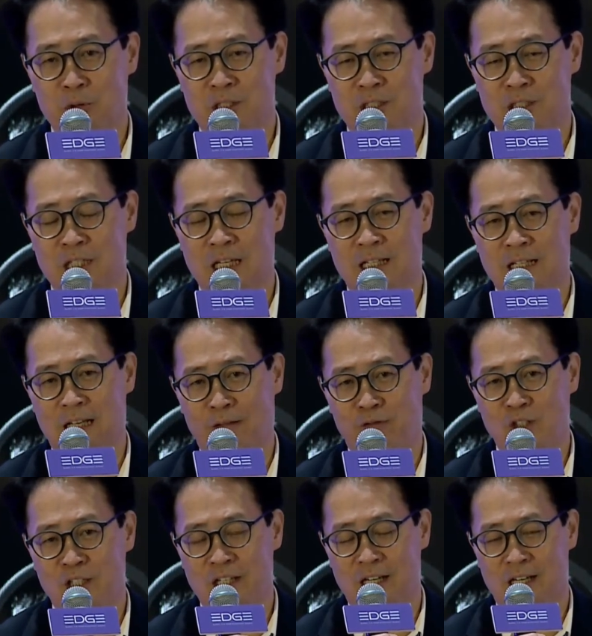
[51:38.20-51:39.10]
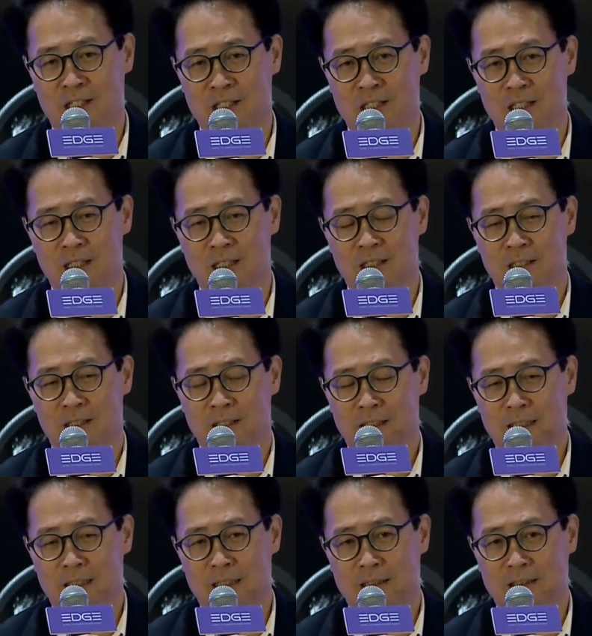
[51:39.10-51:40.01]
Many investors
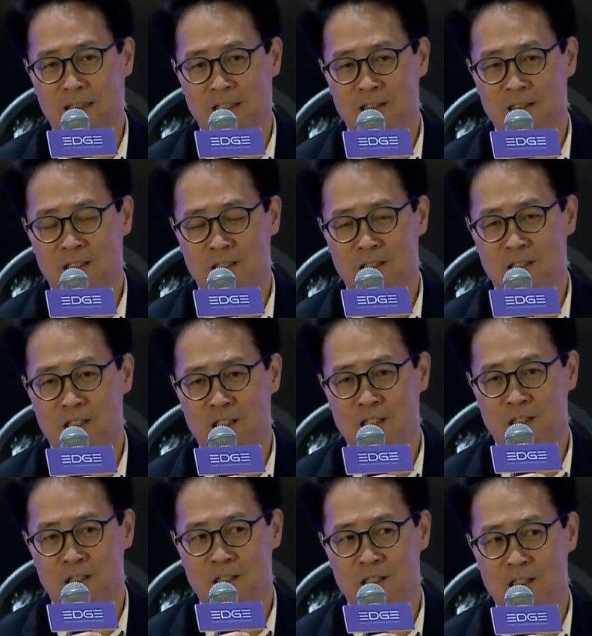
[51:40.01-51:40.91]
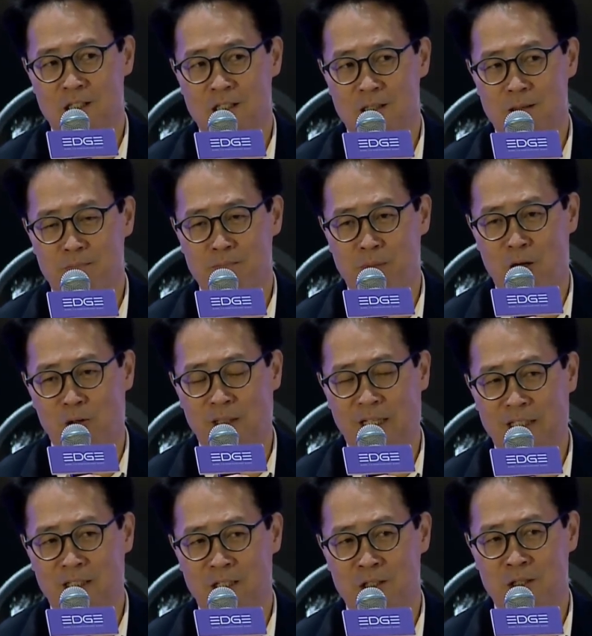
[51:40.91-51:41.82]
and fund managers
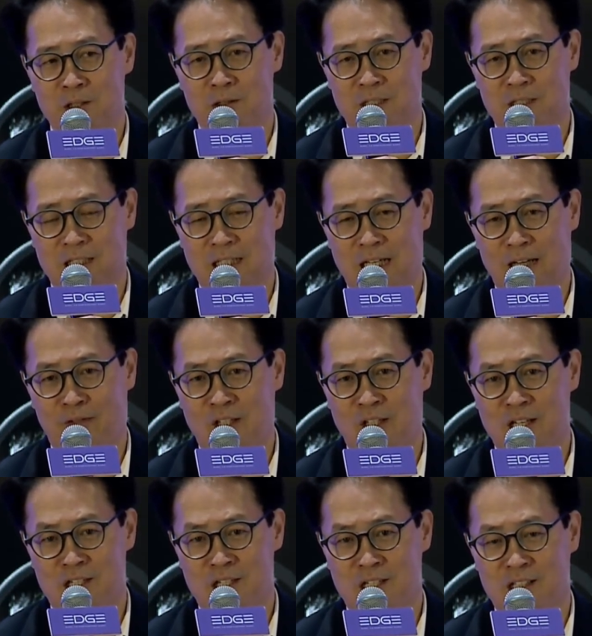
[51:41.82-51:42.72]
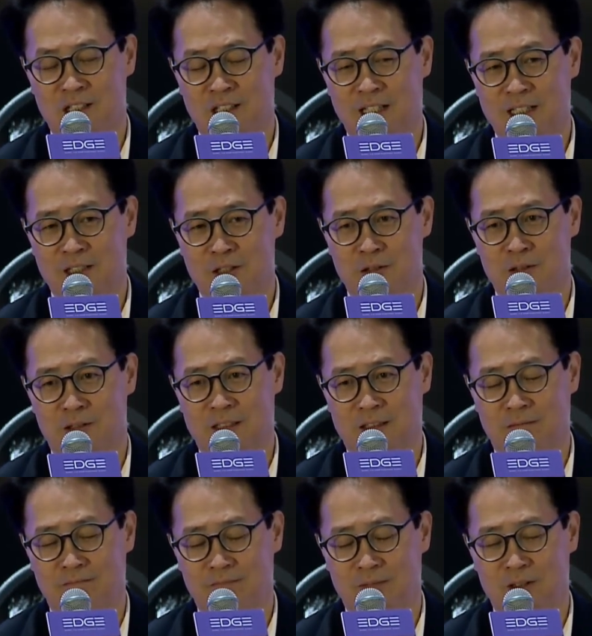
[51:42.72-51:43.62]
can
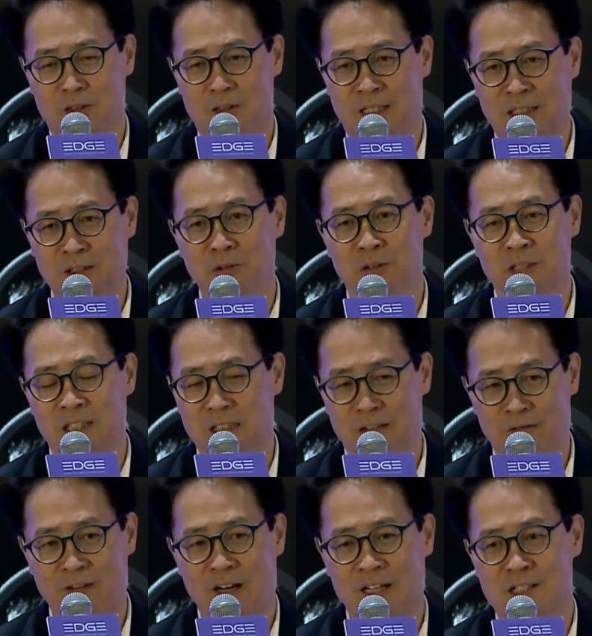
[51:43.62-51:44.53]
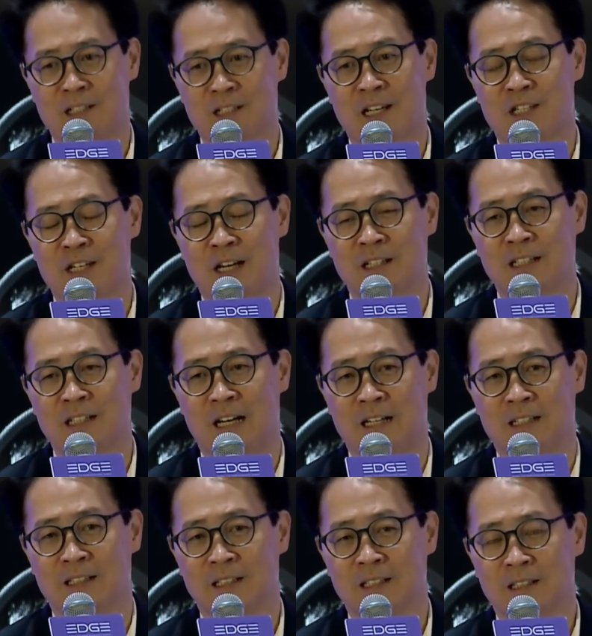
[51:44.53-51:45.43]
be regulated.
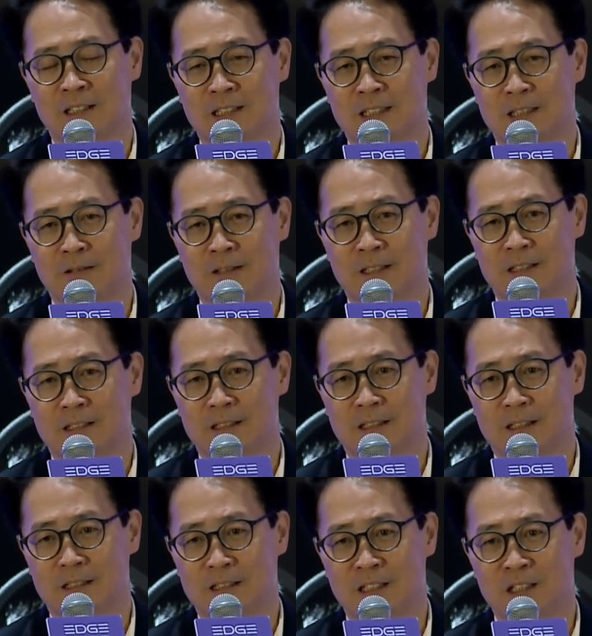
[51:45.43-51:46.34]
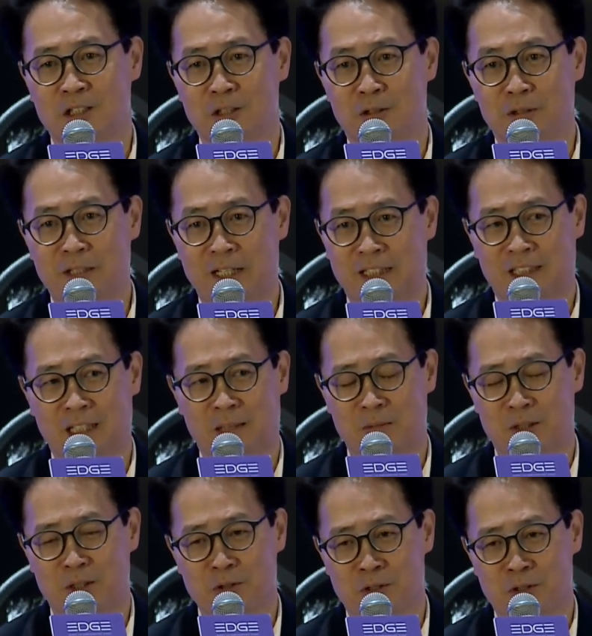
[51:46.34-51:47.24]
Well, FTX had
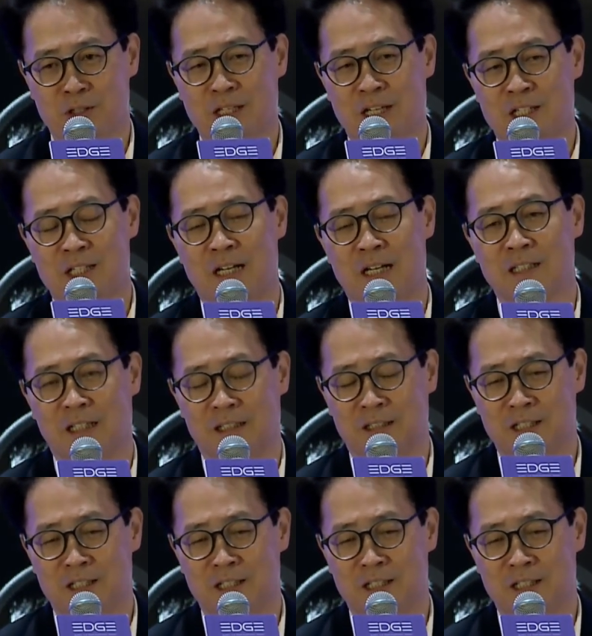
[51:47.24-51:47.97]
an